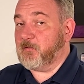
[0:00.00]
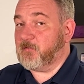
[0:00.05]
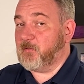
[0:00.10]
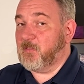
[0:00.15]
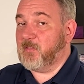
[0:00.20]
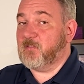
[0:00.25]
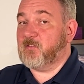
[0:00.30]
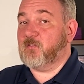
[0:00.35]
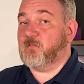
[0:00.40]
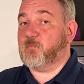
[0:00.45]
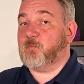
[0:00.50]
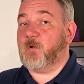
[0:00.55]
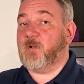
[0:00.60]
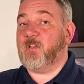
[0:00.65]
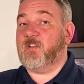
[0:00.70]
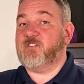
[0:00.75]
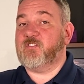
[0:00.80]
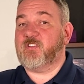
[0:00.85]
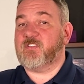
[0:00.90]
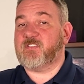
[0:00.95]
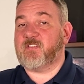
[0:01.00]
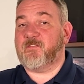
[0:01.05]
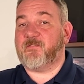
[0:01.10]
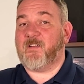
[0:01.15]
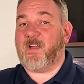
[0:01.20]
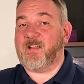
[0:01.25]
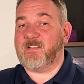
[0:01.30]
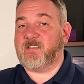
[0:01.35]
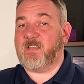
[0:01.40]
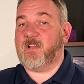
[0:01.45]
So this is really just
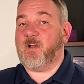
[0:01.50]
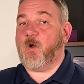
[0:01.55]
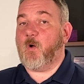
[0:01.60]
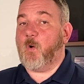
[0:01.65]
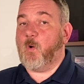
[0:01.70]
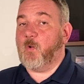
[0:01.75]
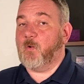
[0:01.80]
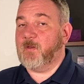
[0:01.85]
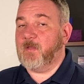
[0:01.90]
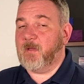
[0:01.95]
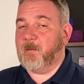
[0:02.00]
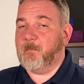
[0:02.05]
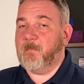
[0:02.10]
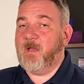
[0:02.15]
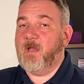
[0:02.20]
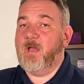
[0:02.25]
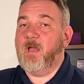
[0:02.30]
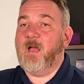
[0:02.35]
affecting Oldhim.